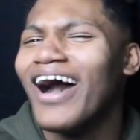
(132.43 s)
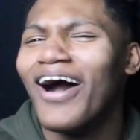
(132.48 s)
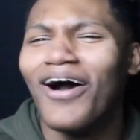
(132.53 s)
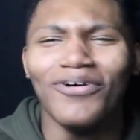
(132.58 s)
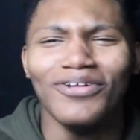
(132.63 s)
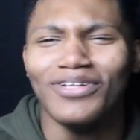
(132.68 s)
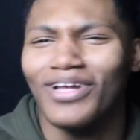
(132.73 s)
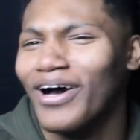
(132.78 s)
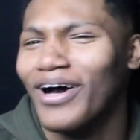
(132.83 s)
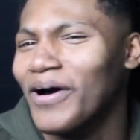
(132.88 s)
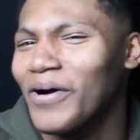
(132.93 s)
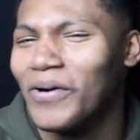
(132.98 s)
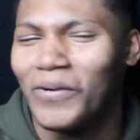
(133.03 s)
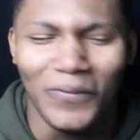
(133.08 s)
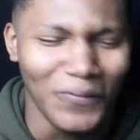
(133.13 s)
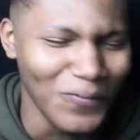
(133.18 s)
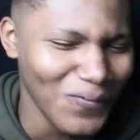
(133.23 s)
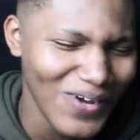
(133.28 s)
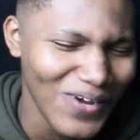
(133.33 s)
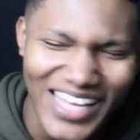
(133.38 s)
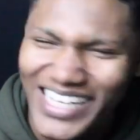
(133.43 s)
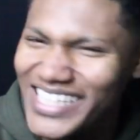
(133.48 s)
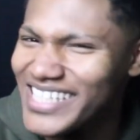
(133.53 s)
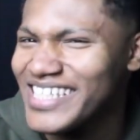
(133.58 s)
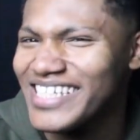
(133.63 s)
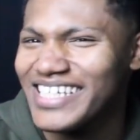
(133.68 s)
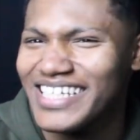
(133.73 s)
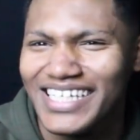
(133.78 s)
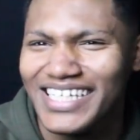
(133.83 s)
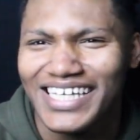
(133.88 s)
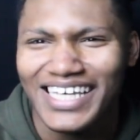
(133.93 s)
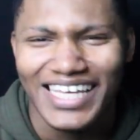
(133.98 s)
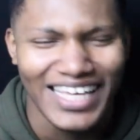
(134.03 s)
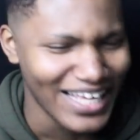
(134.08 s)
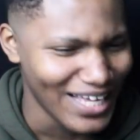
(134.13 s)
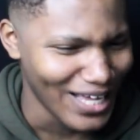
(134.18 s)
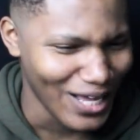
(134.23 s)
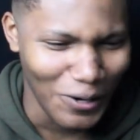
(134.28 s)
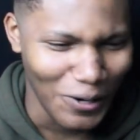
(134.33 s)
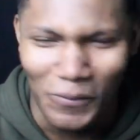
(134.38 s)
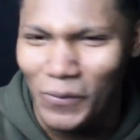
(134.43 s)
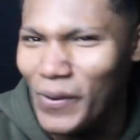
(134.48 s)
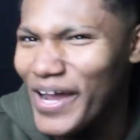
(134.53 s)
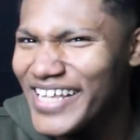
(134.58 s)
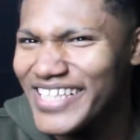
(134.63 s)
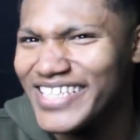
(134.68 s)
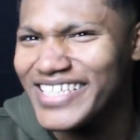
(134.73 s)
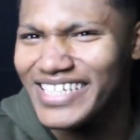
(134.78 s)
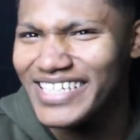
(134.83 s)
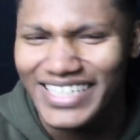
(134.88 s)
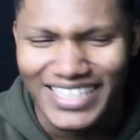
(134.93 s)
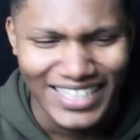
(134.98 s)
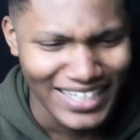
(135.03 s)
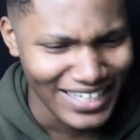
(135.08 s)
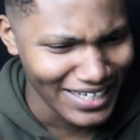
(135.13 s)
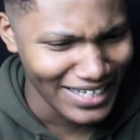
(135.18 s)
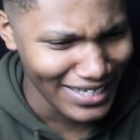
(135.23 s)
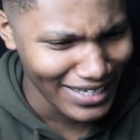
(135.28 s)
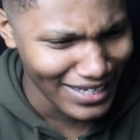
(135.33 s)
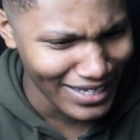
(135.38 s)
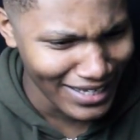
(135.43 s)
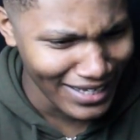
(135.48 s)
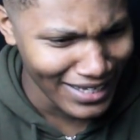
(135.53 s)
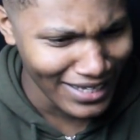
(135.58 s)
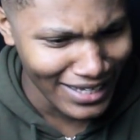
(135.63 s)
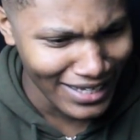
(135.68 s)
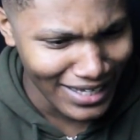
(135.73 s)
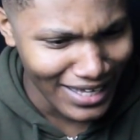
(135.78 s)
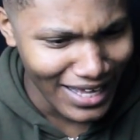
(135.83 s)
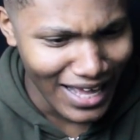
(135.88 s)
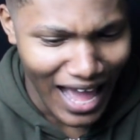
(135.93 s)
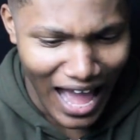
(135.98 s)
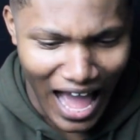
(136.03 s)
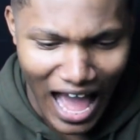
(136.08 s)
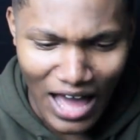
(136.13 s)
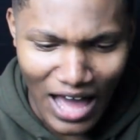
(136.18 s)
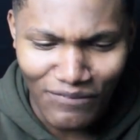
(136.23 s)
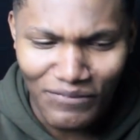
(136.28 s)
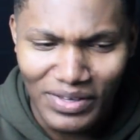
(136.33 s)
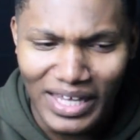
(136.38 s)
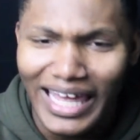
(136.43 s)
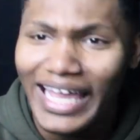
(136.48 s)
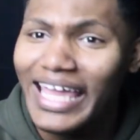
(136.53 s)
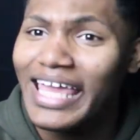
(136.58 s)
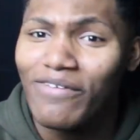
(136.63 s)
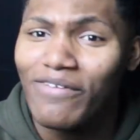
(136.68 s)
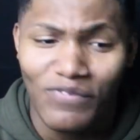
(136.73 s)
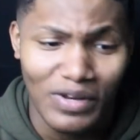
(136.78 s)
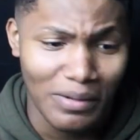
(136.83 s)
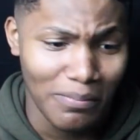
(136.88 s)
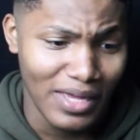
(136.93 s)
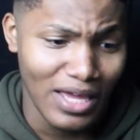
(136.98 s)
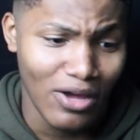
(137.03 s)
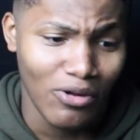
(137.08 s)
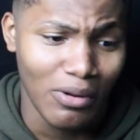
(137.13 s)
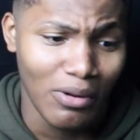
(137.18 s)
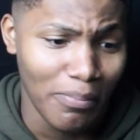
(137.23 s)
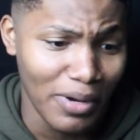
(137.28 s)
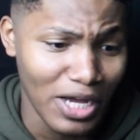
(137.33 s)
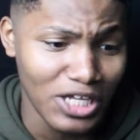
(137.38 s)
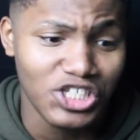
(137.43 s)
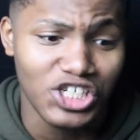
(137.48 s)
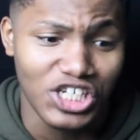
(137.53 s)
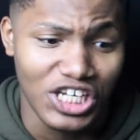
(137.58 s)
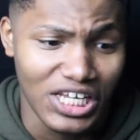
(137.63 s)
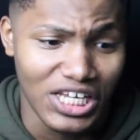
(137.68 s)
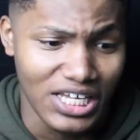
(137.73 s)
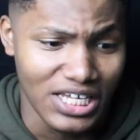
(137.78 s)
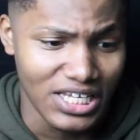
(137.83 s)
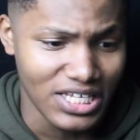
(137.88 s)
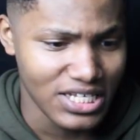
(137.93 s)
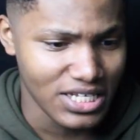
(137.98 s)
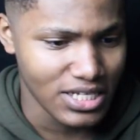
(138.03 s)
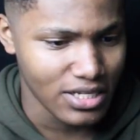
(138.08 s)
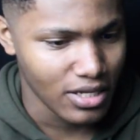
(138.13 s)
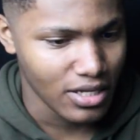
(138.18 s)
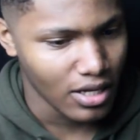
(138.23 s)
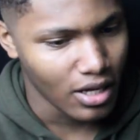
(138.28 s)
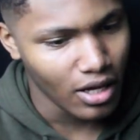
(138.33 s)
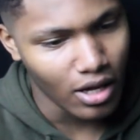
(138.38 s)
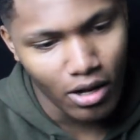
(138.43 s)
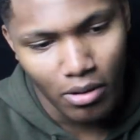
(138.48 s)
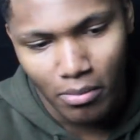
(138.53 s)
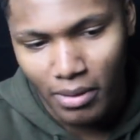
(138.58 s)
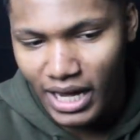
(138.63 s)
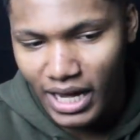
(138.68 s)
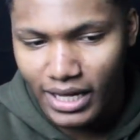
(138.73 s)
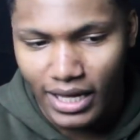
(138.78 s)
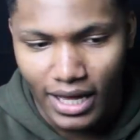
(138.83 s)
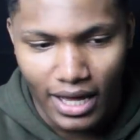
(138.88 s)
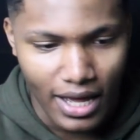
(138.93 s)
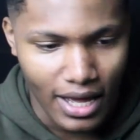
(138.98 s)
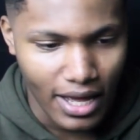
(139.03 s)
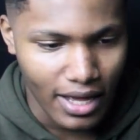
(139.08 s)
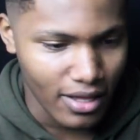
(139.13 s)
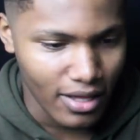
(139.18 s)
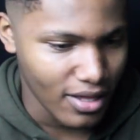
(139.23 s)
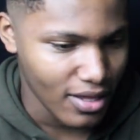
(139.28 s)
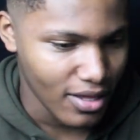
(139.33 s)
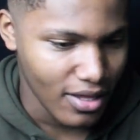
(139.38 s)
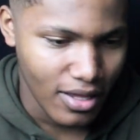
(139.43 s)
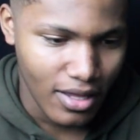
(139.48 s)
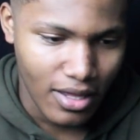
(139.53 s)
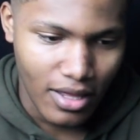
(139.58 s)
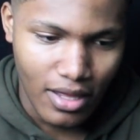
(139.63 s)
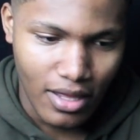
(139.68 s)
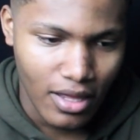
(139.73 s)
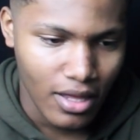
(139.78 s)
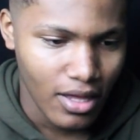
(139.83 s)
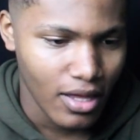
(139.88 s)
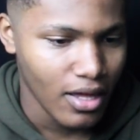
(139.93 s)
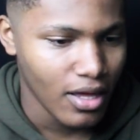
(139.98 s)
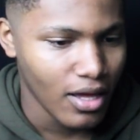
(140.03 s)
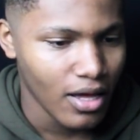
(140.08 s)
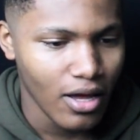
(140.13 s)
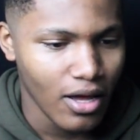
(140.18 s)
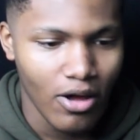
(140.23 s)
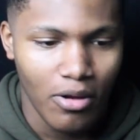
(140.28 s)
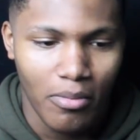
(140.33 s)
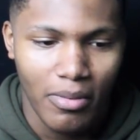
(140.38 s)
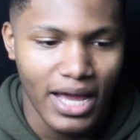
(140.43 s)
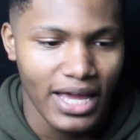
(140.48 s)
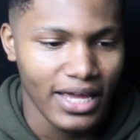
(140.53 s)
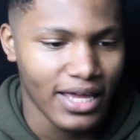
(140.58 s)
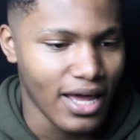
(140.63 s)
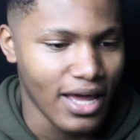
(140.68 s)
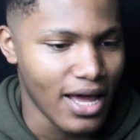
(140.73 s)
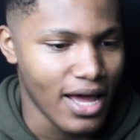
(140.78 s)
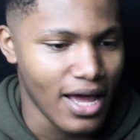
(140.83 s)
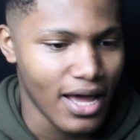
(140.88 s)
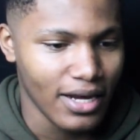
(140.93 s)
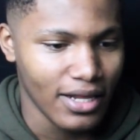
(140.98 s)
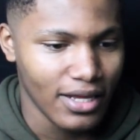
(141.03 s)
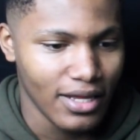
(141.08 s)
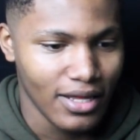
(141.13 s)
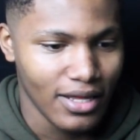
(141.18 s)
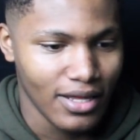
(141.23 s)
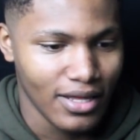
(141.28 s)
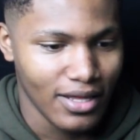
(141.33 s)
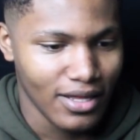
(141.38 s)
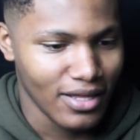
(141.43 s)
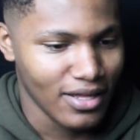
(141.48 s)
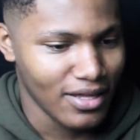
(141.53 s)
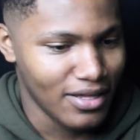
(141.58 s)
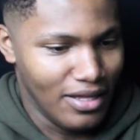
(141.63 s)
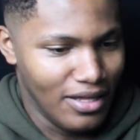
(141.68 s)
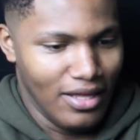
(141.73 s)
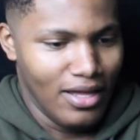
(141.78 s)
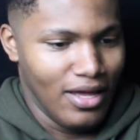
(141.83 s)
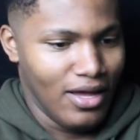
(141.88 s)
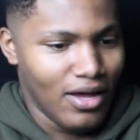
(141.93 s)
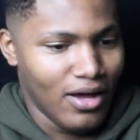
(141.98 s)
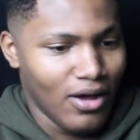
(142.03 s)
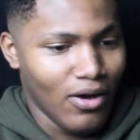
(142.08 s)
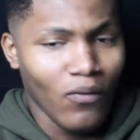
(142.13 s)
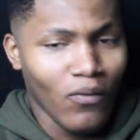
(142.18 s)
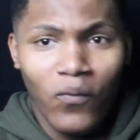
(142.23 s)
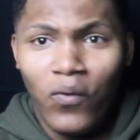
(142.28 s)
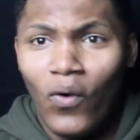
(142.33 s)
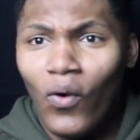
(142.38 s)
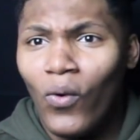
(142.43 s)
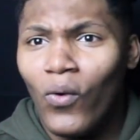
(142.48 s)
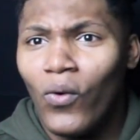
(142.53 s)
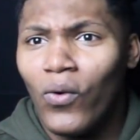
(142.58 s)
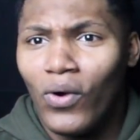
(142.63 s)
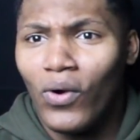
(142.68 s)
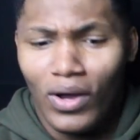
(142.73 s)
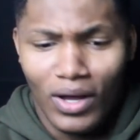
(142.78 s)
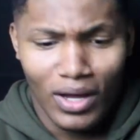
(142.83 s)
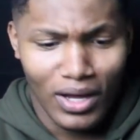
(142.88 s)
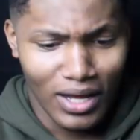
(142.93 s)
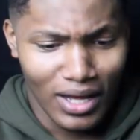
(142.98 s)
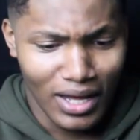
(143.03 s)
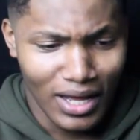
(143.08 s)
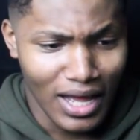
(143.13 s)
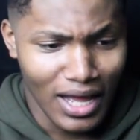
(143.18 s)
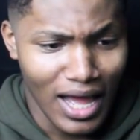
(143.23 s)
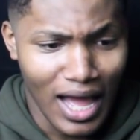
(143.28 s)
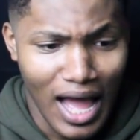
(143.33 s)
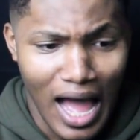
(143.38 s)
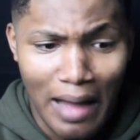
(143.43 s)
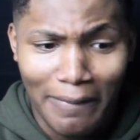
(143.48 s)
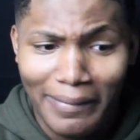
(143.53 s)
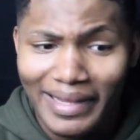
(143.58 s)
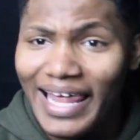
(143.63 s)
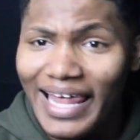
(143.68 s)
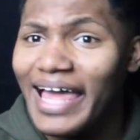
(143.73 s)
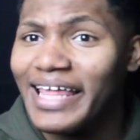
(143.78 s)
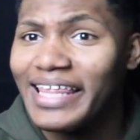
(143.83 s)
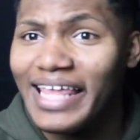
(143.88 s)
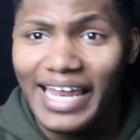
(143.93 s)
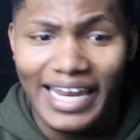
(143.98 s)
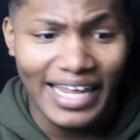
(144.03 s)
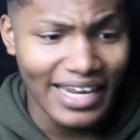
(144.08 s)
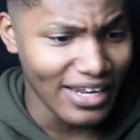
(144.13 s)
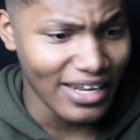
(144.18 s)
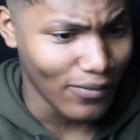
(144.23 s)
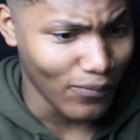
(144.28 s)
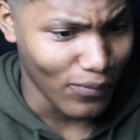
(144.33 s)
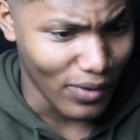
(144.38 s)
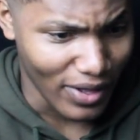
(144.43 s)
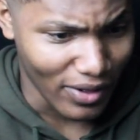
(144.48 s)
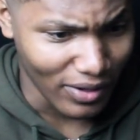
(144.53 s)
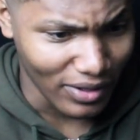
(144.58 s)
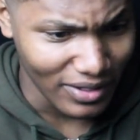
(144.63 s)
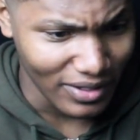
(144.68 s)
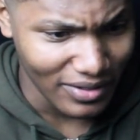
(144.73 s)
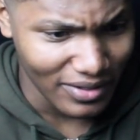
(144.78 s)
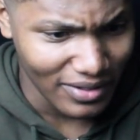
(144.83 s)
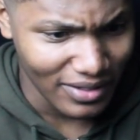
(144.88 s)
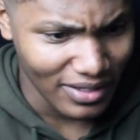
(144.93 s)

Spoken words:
Hello, what? I feel like he's gonna be on a bunch of these. Oh my god. Oh my god. Whew. I'm glad that ended well.